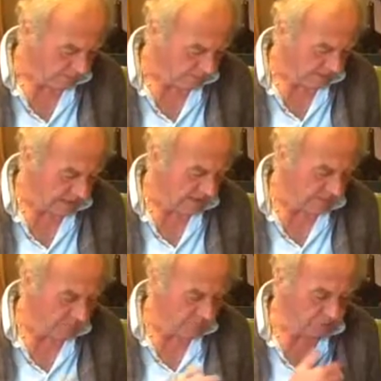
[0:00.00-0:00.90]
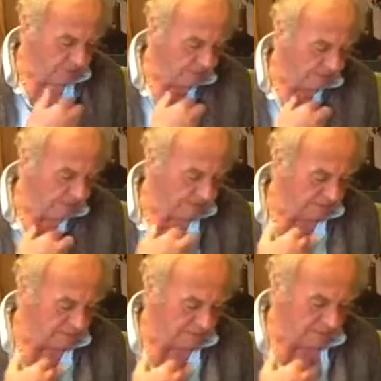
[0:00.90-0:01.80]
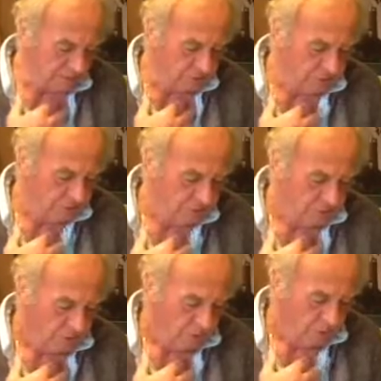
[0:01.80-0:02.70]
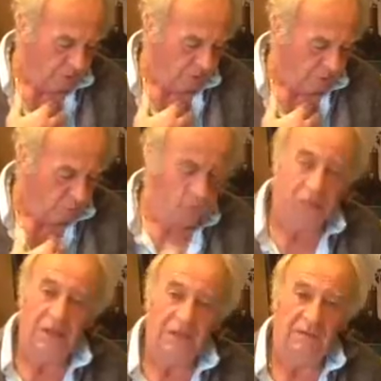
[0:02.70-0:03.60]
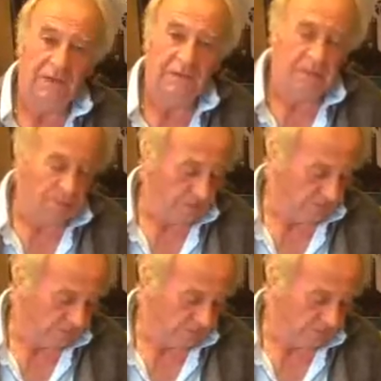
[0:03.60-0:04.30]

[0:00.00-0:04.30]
we? Hi, do you still have the insulation? Would you take £50